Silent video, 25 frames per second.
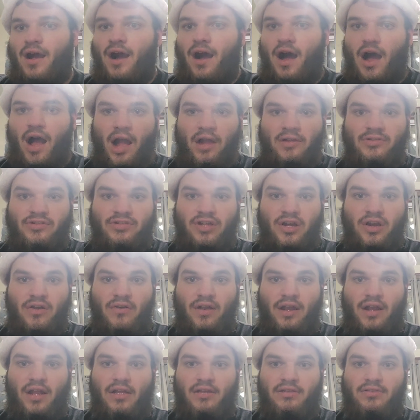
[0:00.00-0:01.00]
Also,
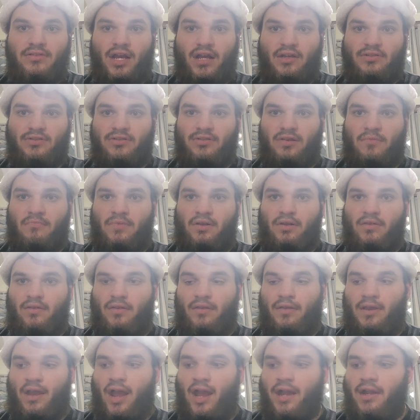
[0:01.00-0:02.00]
it is also the middle of
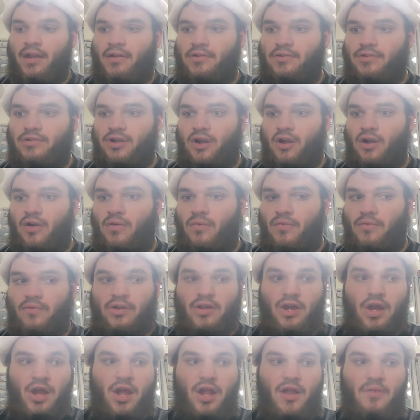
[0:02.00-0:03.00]
the night, so
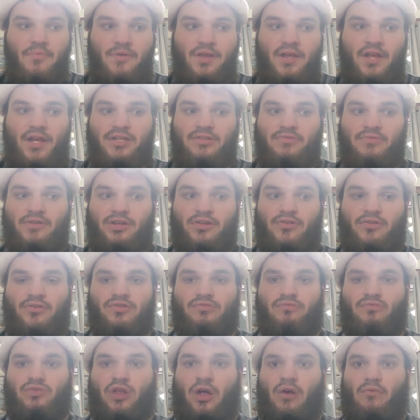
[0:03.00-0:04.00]
good, because we can do
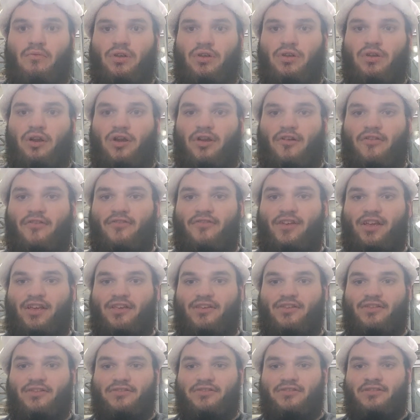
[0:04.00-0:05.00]
some glow-in-the-dark
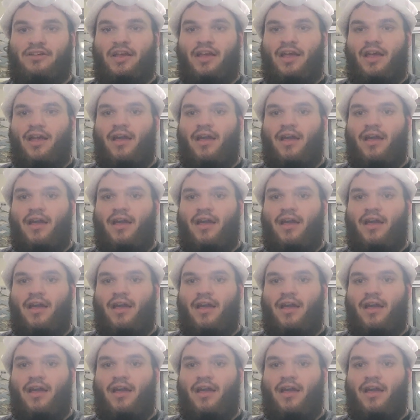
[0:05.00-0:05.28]
figures.